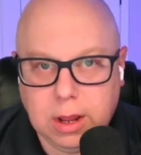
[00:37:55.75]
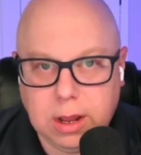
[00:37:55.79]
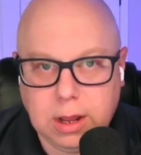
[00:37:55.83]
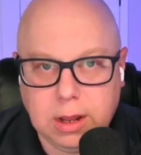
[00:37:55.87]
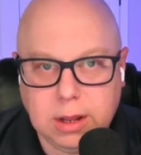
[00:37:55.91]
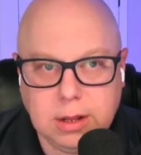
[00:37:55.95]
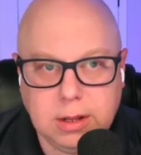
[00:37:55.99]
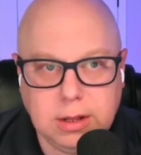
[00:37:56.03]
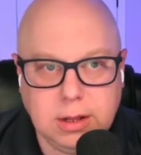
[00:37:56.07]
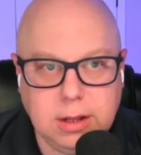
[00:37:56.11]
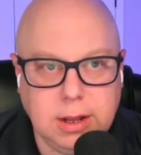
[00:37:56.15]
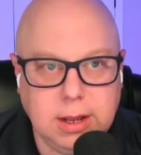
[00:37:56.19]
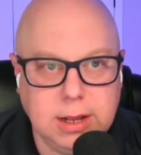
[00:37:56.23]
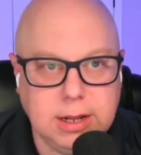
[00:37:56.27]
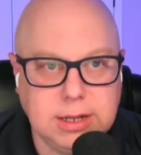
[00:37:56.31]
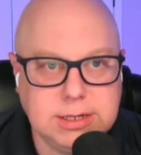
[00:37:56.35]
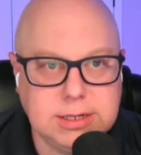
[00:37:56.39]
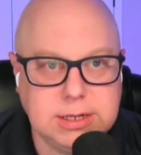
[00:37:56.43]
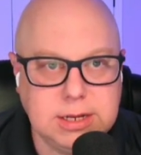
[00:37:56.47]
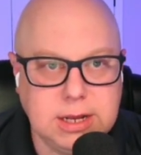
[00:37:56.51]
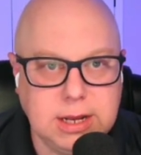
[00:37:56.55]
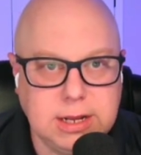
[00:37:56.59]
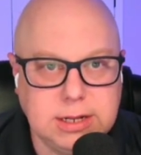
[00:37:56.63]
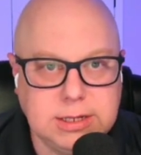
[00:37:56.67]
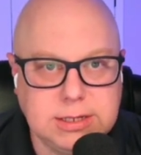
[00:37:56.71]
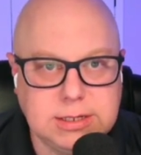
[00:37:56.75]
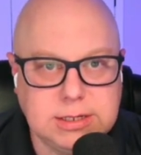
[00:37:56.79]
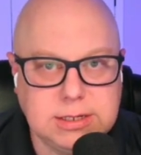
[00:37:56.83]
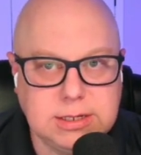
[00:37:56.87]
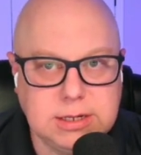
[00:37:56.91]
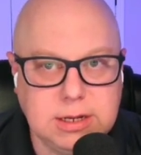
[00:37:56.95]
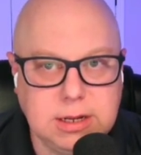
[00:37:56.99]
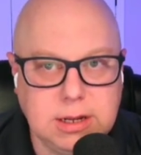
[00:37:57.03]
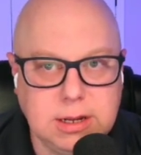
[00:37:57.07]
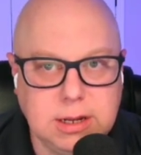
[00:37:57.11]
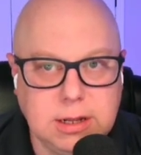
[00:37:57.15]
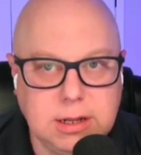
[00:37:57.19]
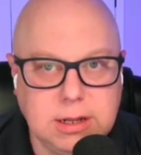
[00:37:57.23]
this
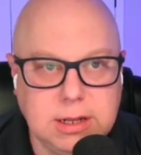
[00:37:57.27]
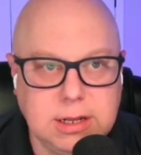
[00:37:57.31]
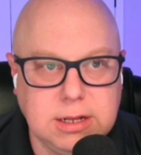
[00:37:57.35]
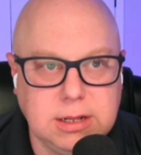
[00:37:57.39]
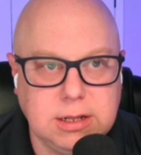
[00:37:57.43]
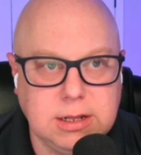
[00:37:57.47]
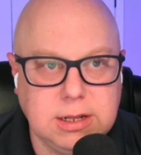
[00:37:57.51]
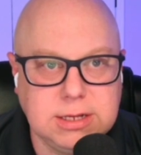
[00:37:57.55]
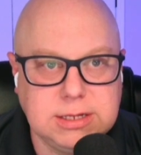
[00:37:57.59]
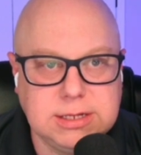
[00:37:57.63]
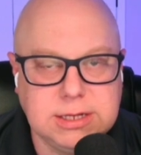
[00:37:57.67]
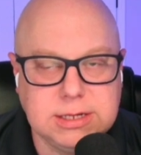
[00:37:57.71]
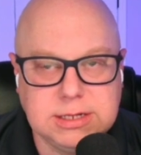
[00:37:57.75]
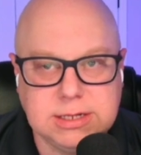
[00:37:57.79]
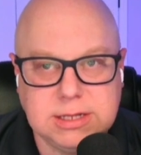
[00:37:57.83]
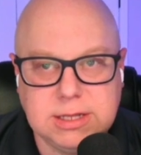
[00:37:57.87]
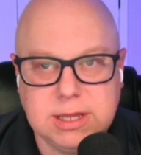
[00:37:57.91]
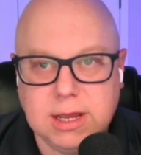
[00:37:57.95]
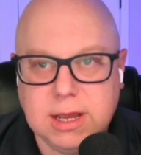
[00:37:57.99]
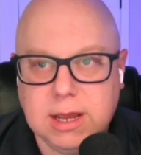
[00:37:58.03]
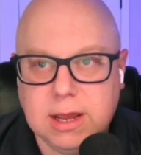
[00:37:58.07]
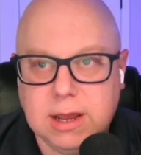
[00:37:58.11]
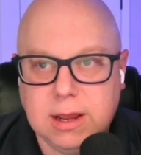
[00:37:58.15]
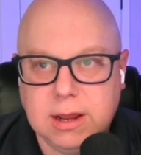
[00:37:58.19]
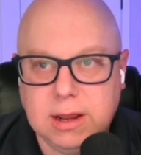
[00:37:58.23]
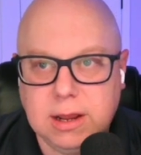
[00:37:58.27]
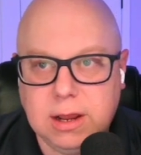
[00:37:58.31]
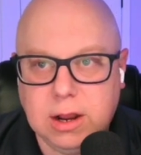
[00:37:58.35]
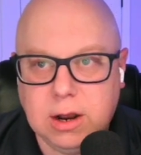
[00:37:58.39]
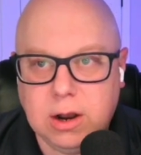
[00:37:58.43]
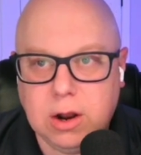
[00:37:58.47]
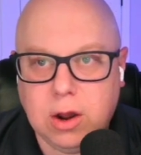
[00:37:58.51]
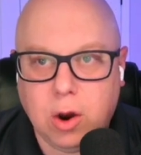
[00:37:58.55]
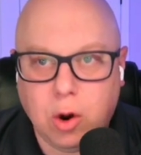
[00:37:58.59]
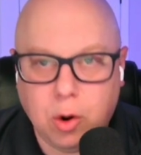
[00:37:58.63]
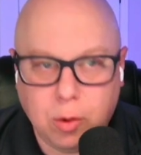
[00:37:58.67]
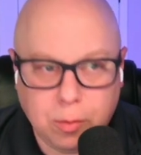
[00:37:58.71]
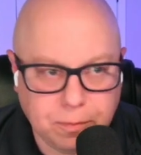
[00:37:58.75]
is the, you
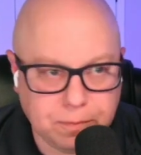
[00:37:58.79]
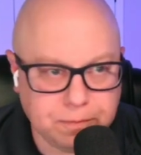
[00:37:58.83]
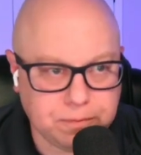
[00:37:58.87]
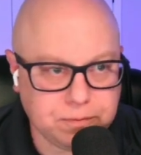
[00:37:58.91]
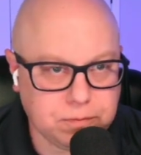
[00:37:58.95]
know,